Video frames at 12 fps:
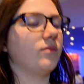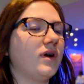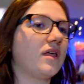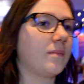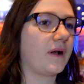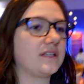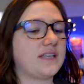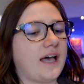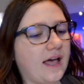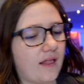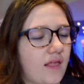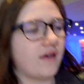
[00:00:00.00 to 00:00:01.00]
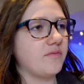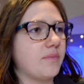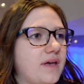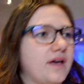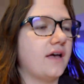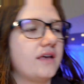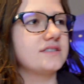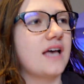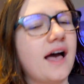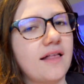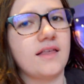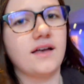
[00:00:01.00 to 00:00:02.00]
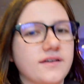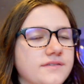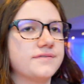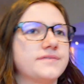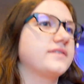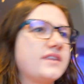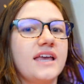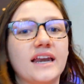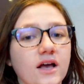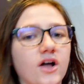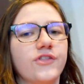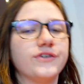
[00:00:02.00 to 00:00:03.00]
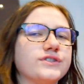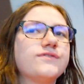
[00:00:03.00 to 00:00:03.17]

one of the parts that I love because I love getting all those